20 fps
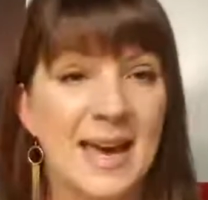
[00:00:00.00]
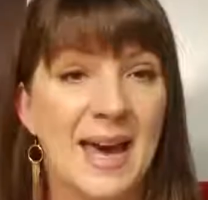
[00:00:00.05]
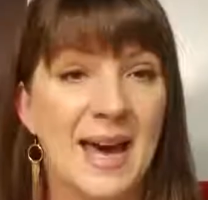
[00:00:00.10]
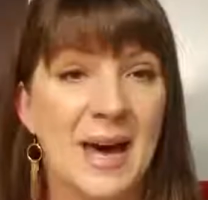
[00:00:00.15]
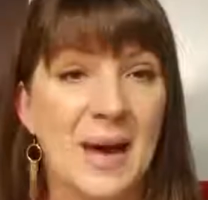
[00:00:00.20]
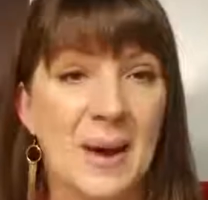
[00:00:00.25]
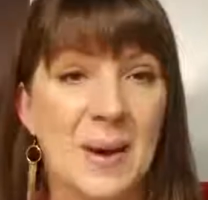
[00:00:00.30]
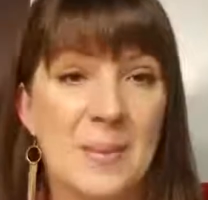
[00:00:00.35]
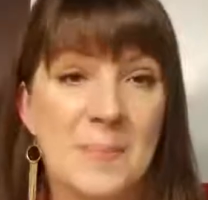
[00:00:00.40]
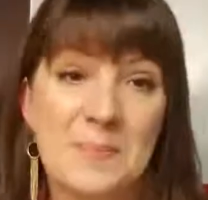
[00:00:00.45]

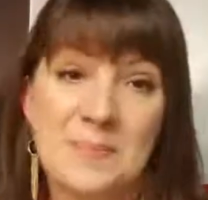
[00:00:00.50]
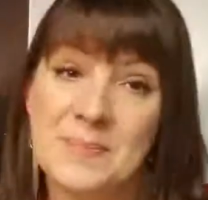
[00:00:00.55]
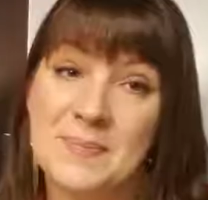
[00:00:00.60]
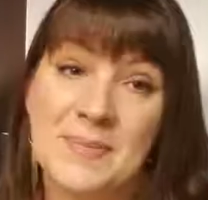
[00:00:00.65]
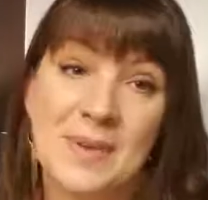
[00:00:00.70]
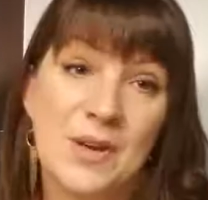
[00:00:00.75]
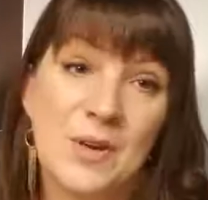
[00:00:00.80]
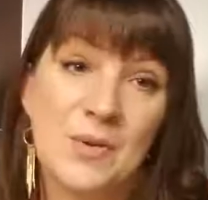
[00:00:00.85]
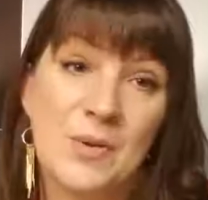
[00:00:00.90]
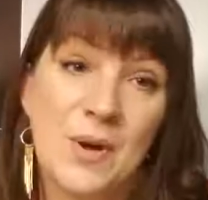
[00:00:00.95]
Um,
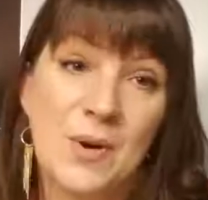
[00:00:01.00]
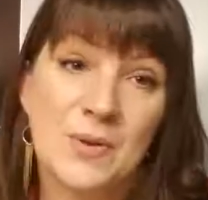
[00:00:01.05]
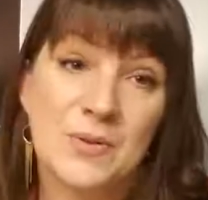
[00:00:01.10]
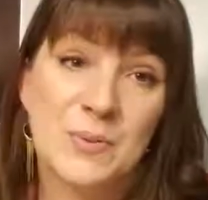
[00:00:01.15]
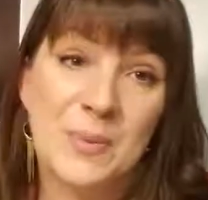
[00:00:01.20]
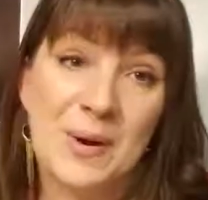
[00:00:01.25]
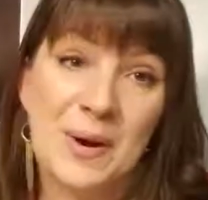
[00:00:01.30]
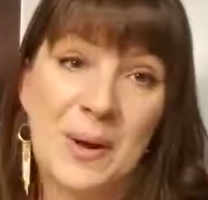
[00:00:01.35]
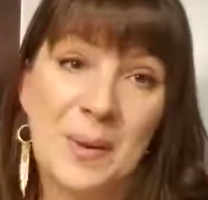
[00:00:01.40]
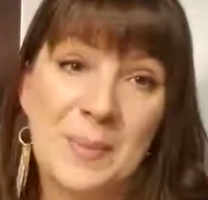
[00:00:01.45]
who knows
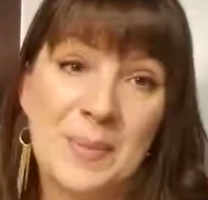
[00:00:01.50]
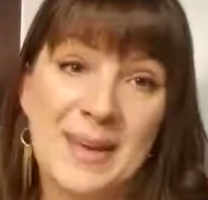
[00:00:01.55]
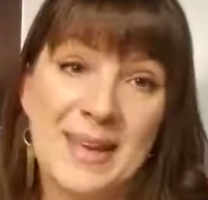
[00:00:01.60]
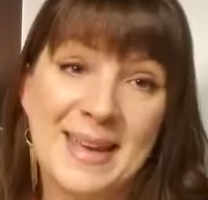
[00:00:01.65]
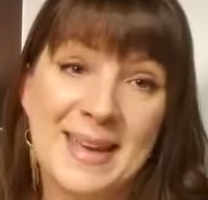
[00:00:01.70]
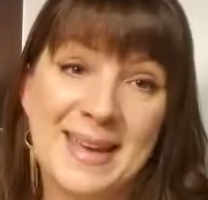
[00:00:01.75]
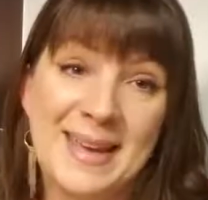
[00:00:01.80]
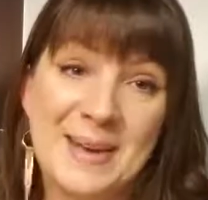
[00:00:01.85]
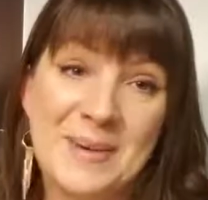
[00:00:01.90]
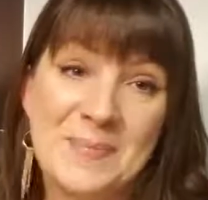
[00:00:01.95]
where I'll
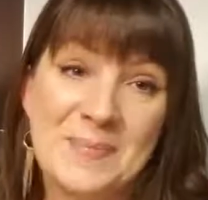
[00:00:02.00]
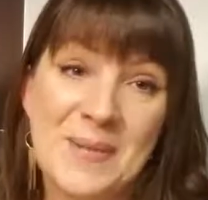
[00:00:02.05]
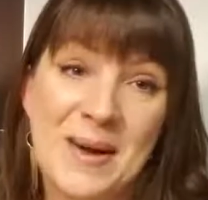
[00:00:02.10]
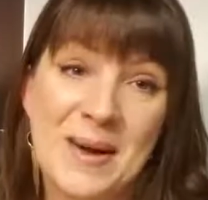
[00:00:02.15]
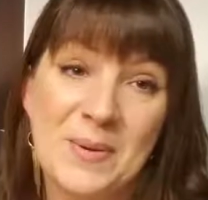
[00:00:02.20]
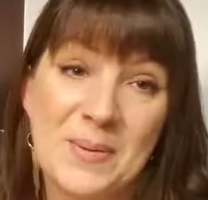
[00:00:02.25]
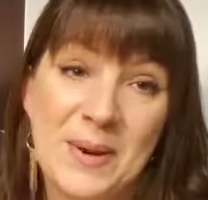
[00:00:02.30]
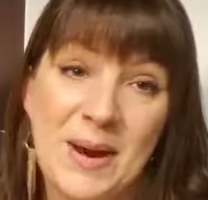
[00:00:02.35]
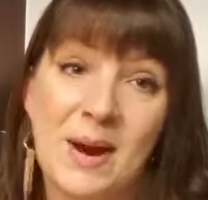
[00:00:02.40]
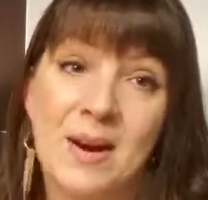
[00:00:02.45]
be,
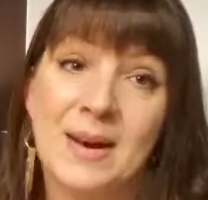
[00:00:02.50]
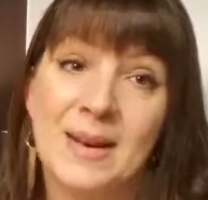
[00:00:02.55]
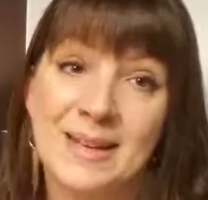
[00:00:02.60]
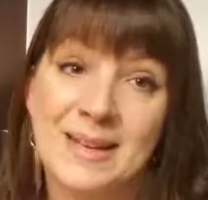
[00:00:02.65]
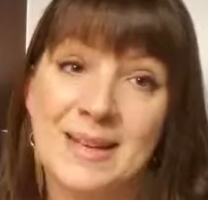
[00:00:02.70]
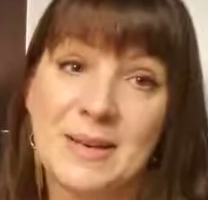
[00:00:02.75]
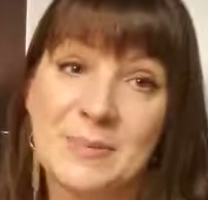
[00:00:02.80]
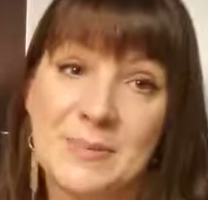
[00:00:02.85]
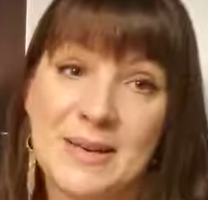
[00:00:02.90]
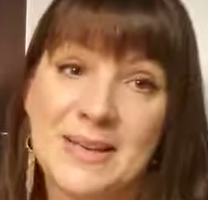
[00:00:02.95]
but we are going to
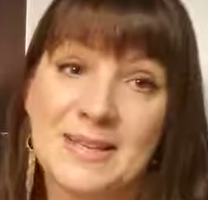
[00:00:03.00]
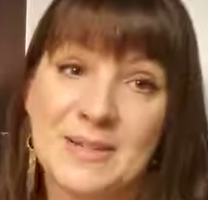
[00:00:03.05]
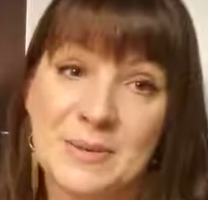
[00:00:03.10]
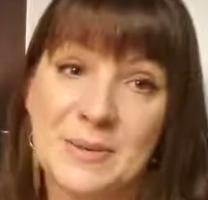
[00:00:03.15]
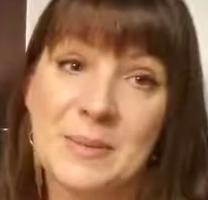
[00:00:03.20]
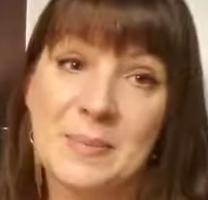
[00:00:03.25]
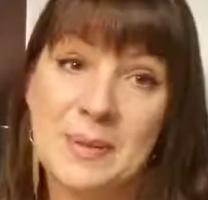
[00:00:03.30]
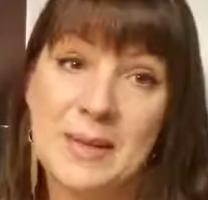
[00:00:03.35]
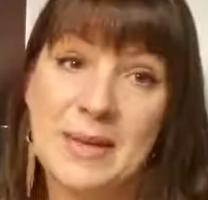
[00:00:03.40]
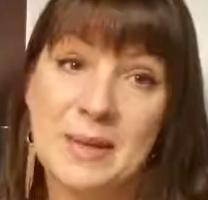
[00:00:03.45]
commit to
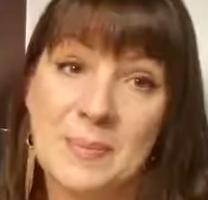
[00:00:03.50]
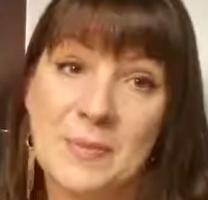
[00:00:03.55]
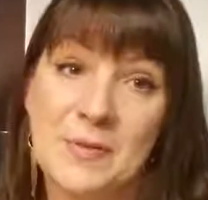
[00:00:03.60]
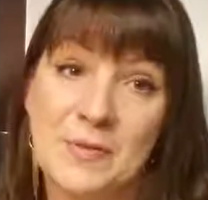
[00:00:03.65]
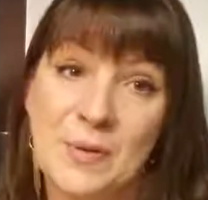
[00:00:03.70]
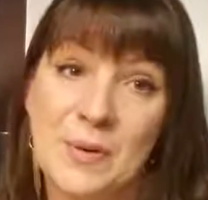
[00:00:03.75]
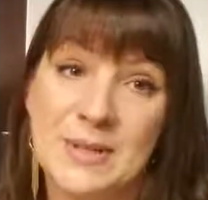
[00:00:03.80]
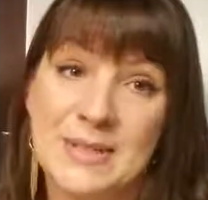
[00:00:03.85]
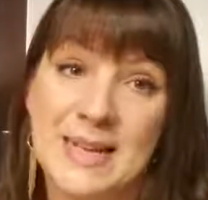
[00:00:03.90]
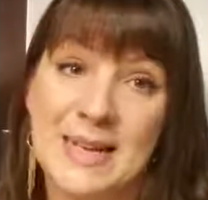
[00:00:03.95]
it being
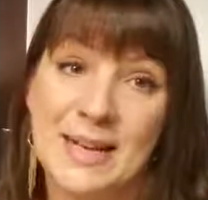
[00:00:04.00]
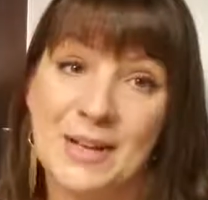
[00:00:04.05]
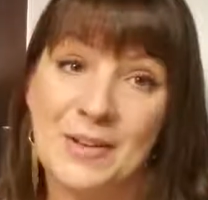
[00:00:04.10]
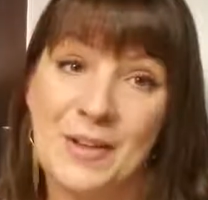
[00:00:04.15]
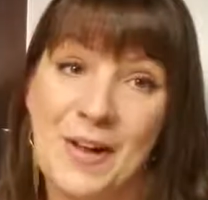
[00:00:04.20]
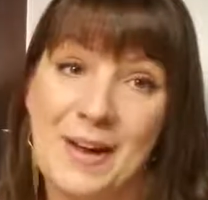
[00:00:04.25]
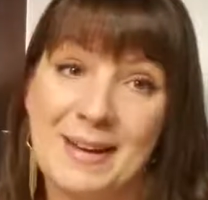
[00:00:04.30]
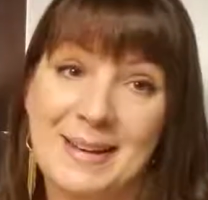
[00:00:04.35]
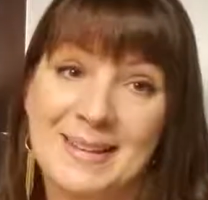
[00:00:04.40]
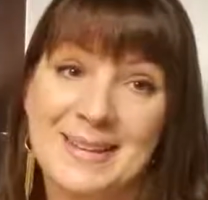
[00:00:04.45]
before 10
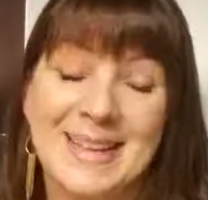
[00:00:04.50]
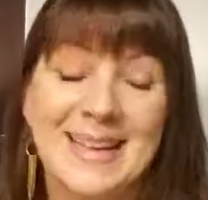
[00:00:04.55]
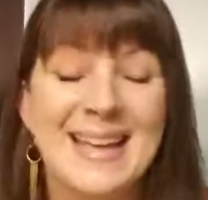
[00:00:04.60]
o'clock